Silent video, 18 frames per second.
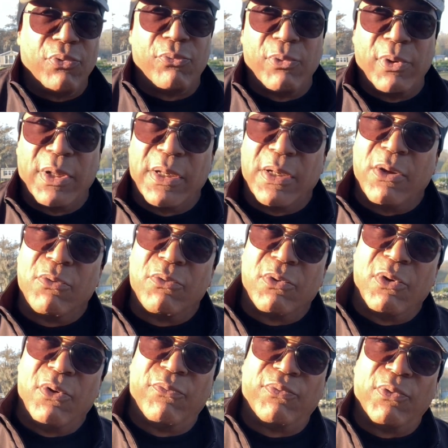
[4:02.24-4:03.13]
really
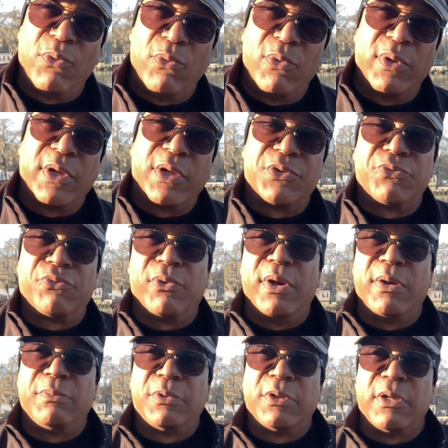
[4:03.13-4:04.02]
don't go from one
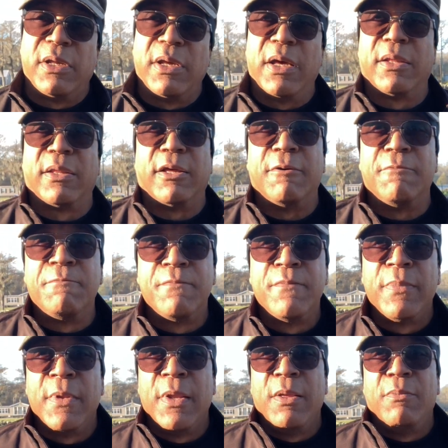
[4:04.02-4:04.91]
extreme to the other,
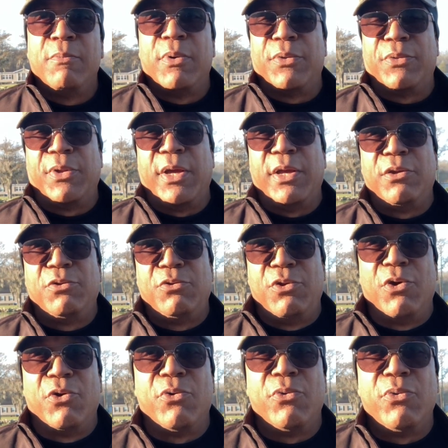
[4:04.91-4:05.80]
but they
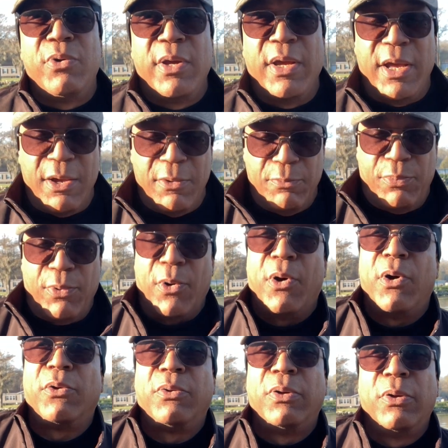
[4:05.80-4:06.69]
do
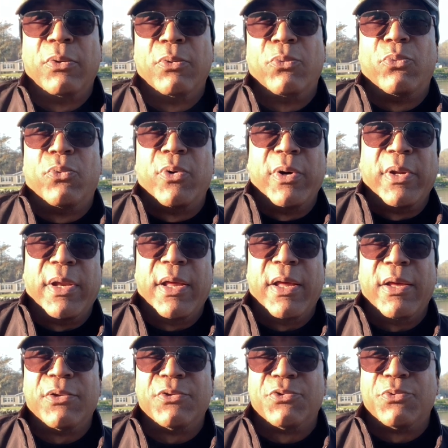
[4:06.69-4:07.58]
impart what
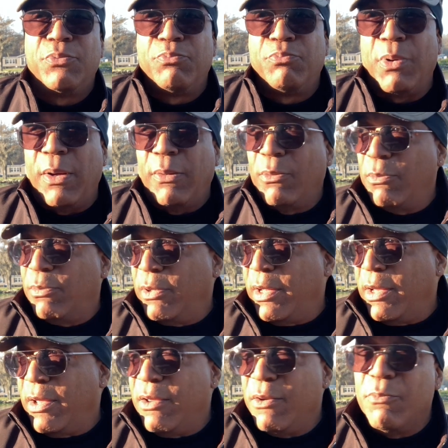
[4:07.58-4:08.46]
is
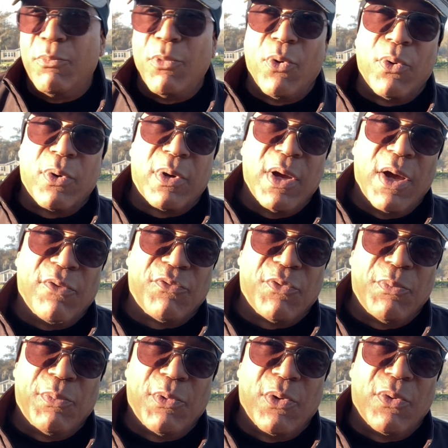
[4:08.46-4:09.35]
probably more
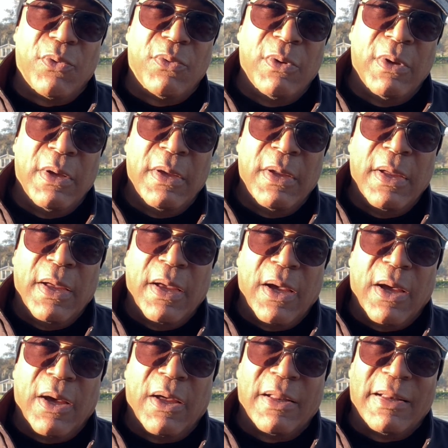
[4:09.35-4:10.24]
comfortable,
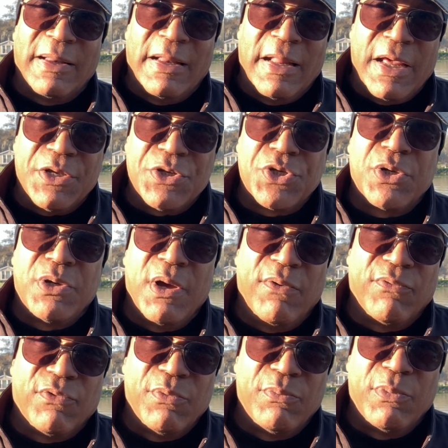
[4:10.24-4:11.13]
less
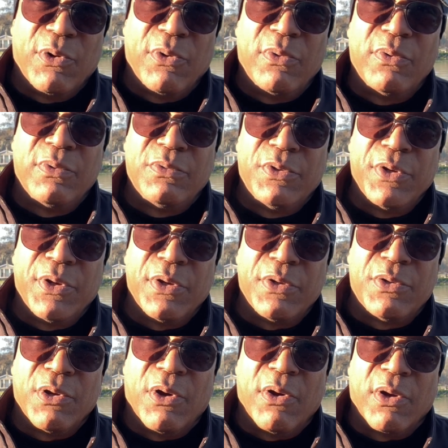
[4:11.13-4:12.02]
comfortable to
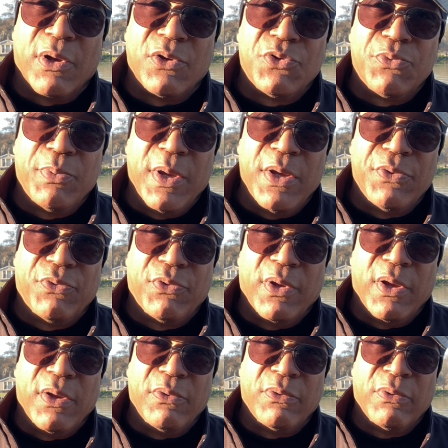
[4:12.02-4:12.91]
your target
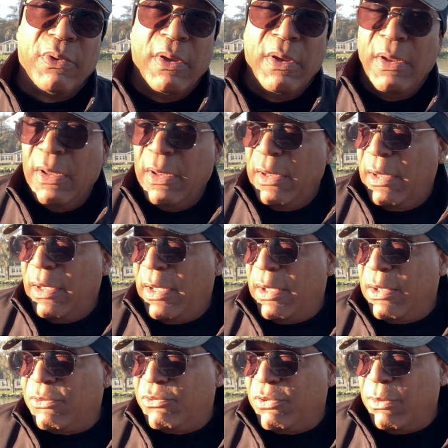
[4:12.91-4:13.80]
species.
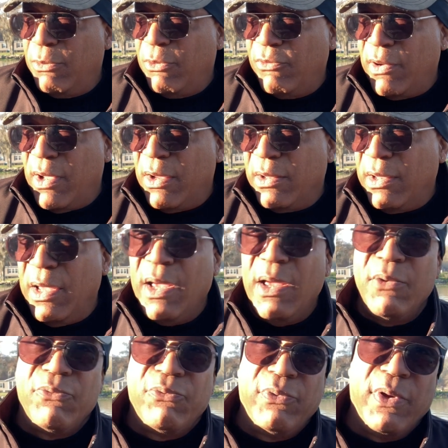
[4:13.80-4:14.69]
Some of our
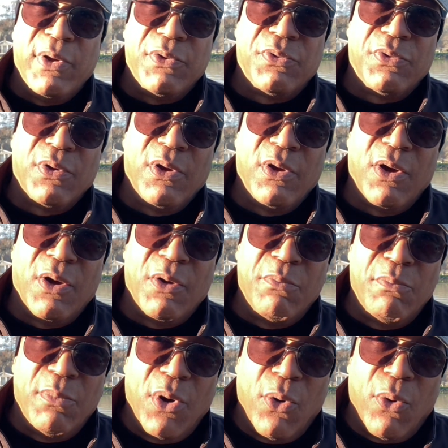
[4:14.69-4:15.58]
game fish are
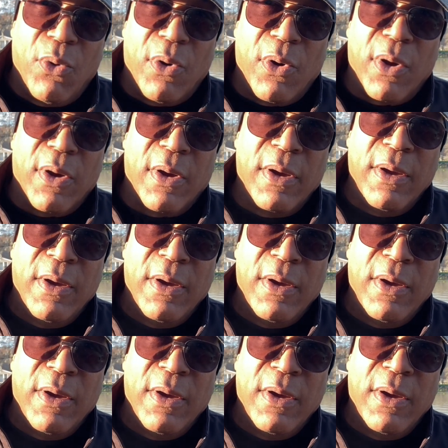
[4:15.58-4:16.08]
more